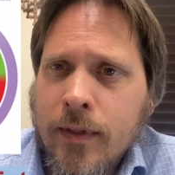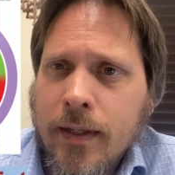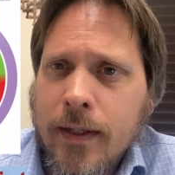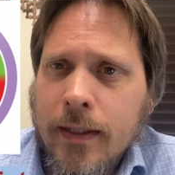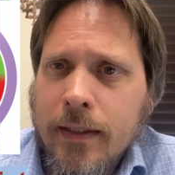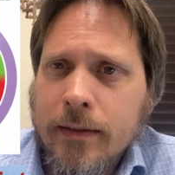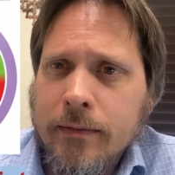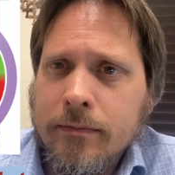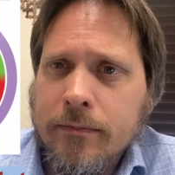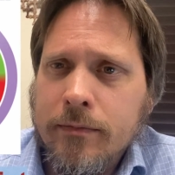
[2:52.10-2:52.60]

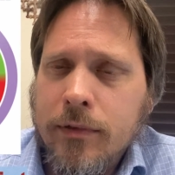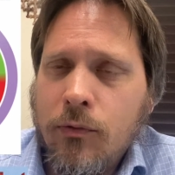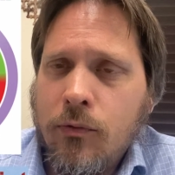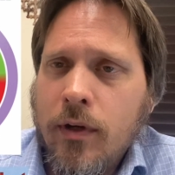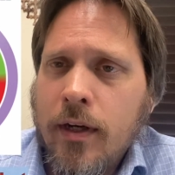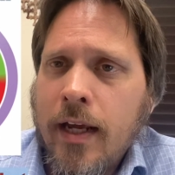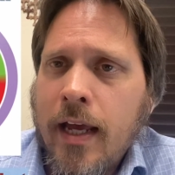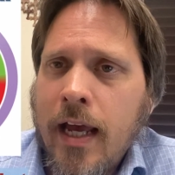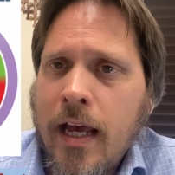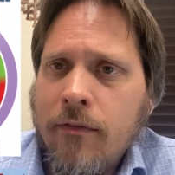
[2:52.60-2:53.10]
Um, but
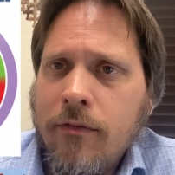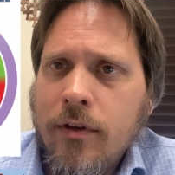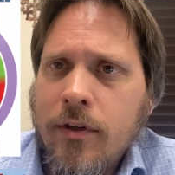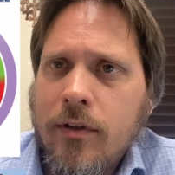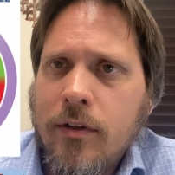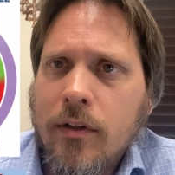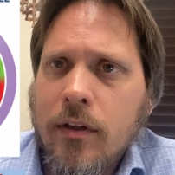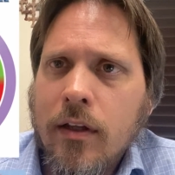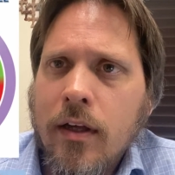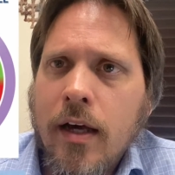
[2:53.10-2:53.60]
what I haven't
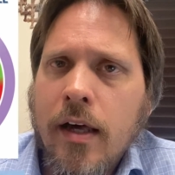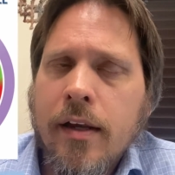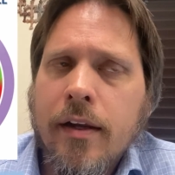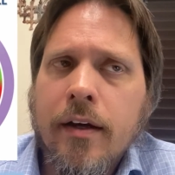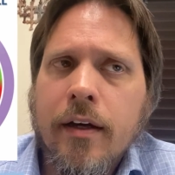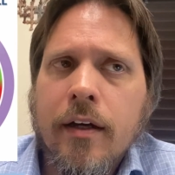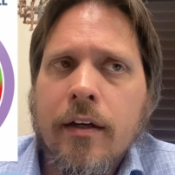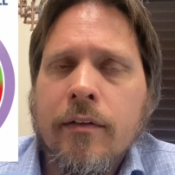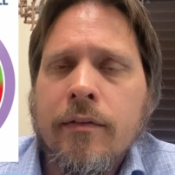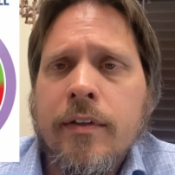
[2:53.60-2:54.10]
heard a lot
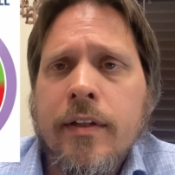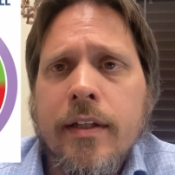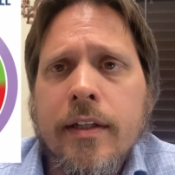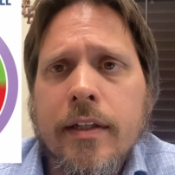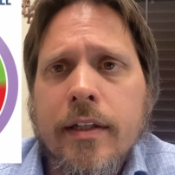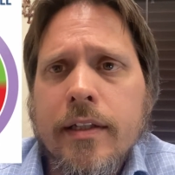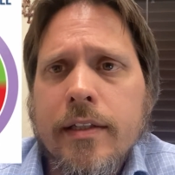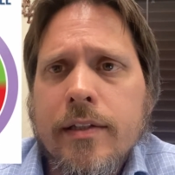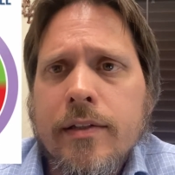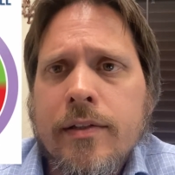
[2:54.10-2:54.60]
of
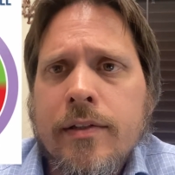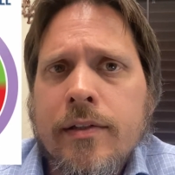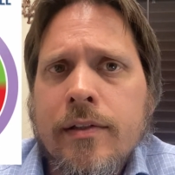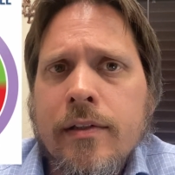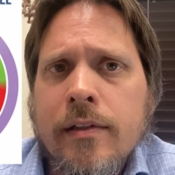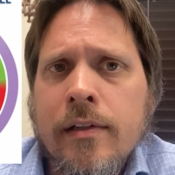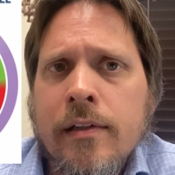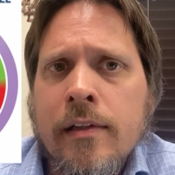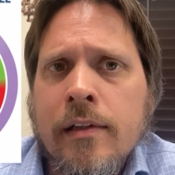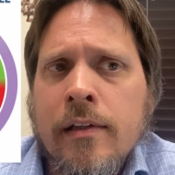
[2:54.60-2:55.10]
is
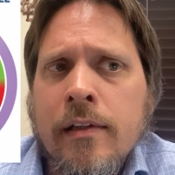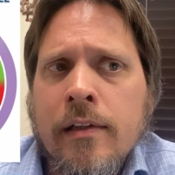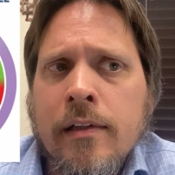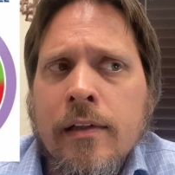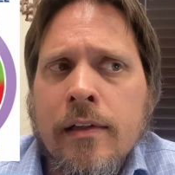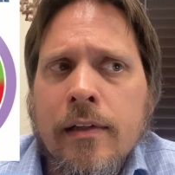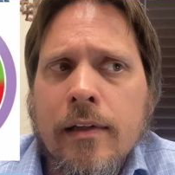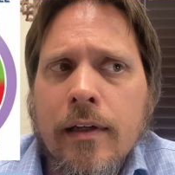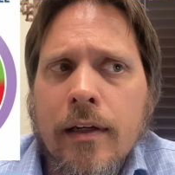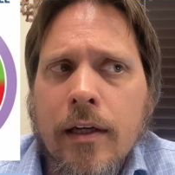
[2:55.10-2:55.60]

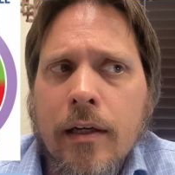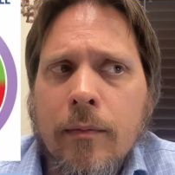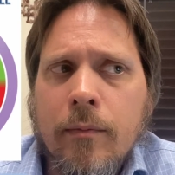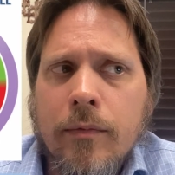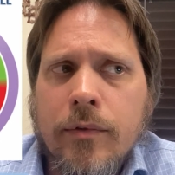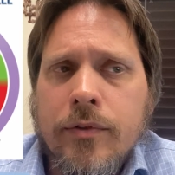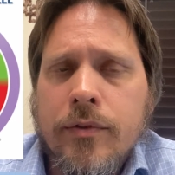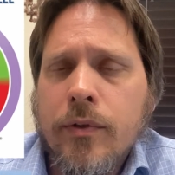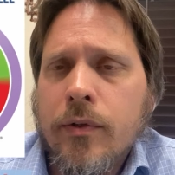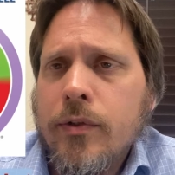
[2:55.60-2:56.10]
um,
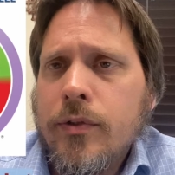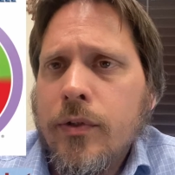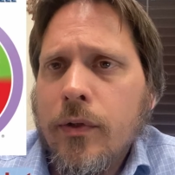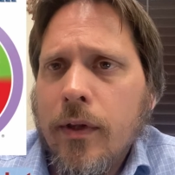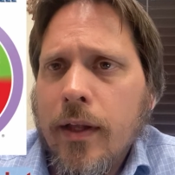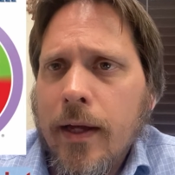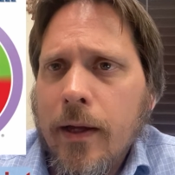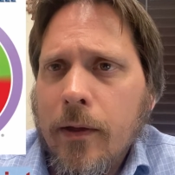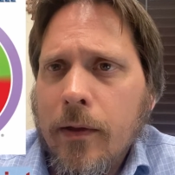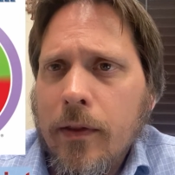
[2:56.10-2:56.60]
social
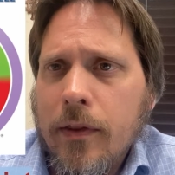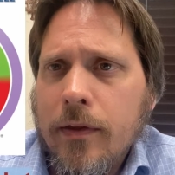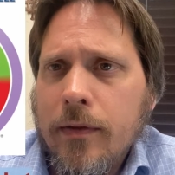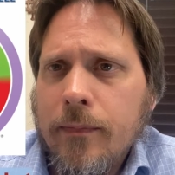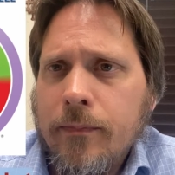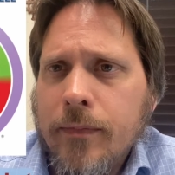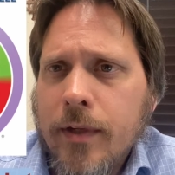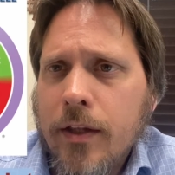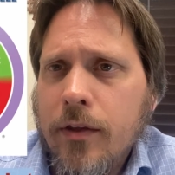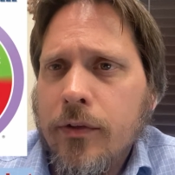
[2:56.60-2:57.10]
health
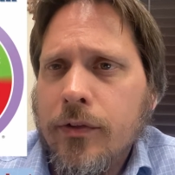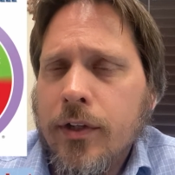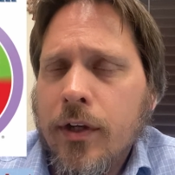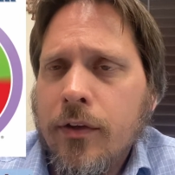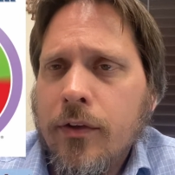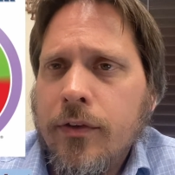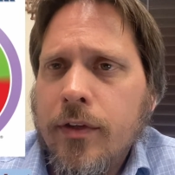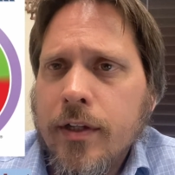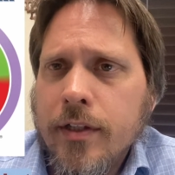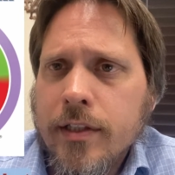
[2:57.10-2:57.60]
and those
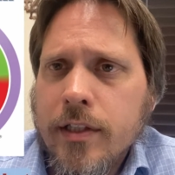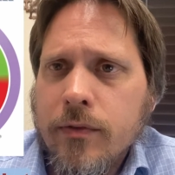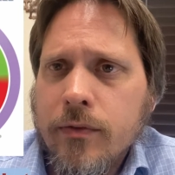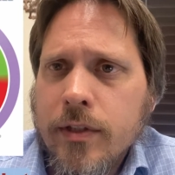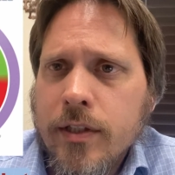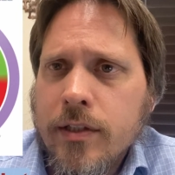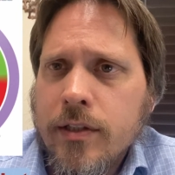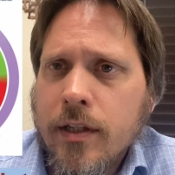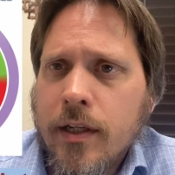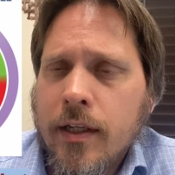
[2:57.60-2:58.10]
other things that we
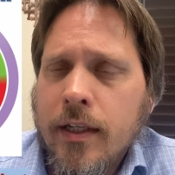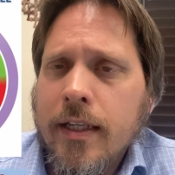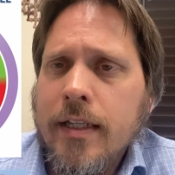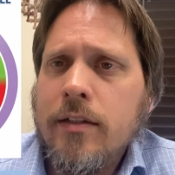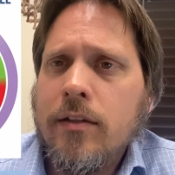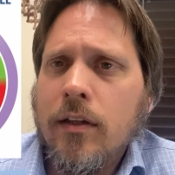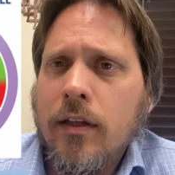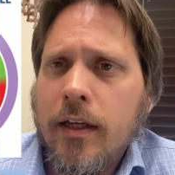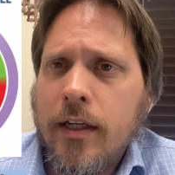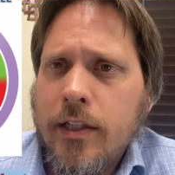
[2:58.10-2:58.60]
study,
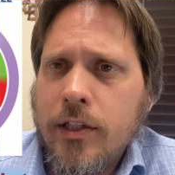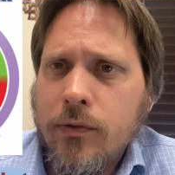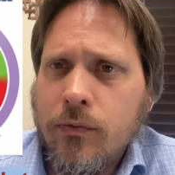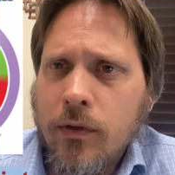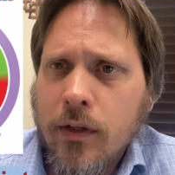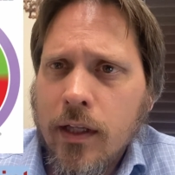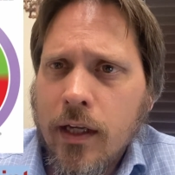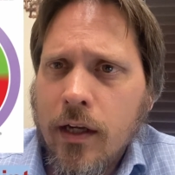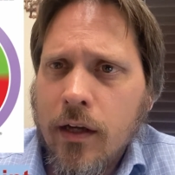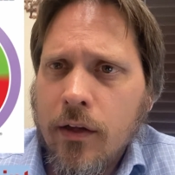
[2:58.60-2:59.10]

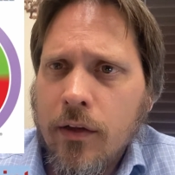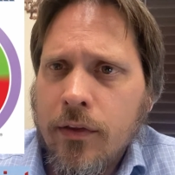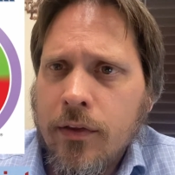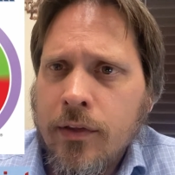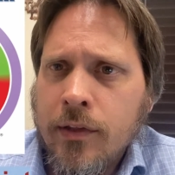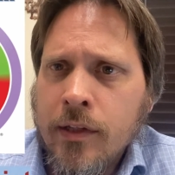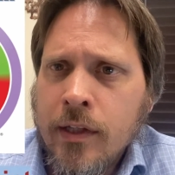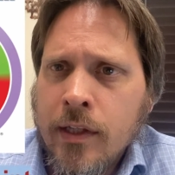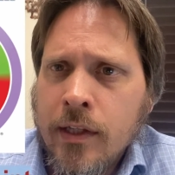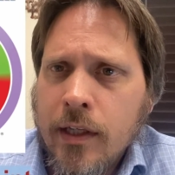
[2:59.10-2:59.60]
intellectual health
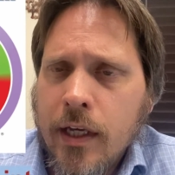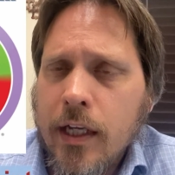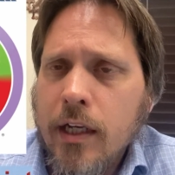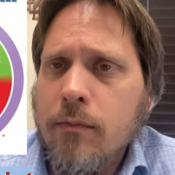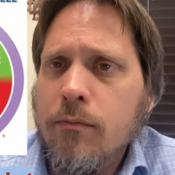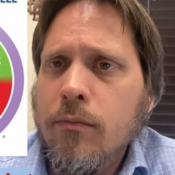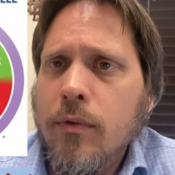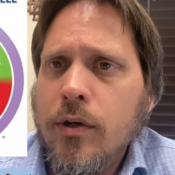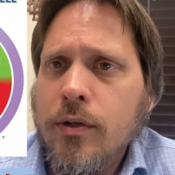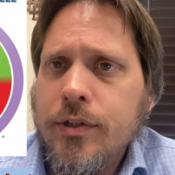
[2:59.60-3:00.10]
and
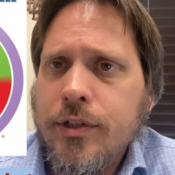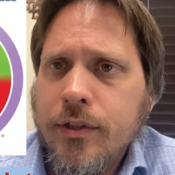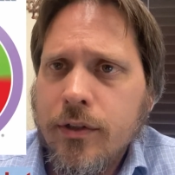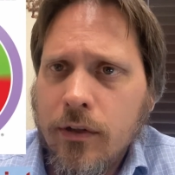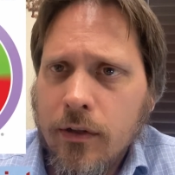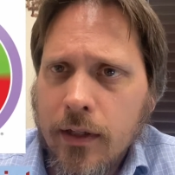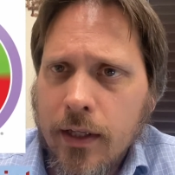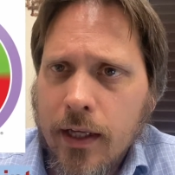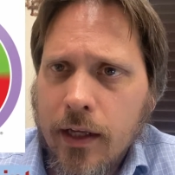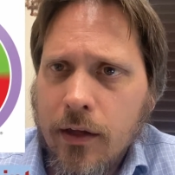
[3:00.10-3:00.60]

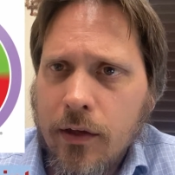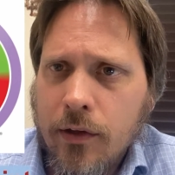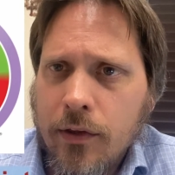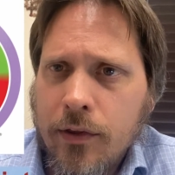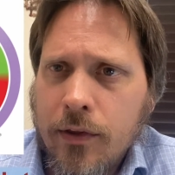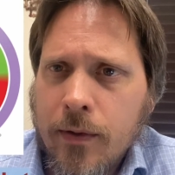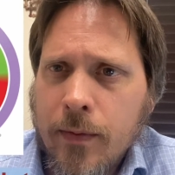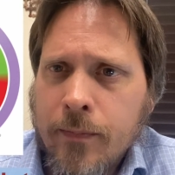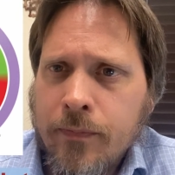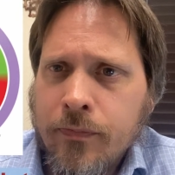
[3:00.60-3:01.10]
emotional health,